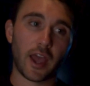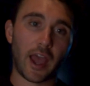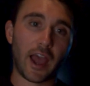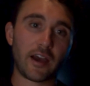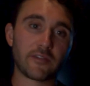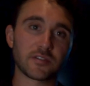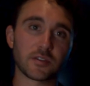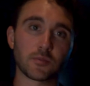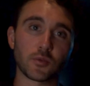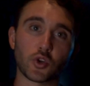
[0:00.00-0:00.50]

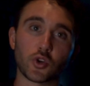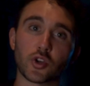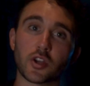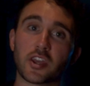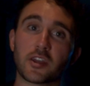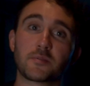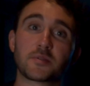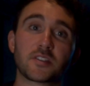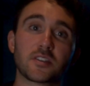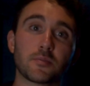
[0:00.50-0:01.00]
have some
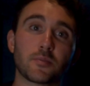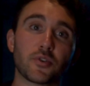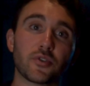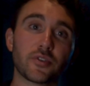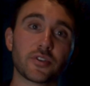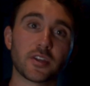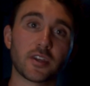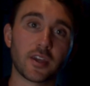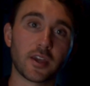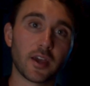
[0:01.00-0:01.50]
good hip
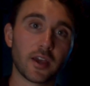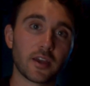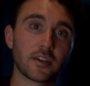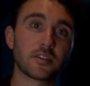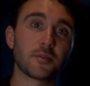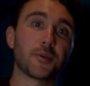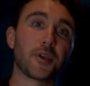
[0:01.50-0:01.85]
stability,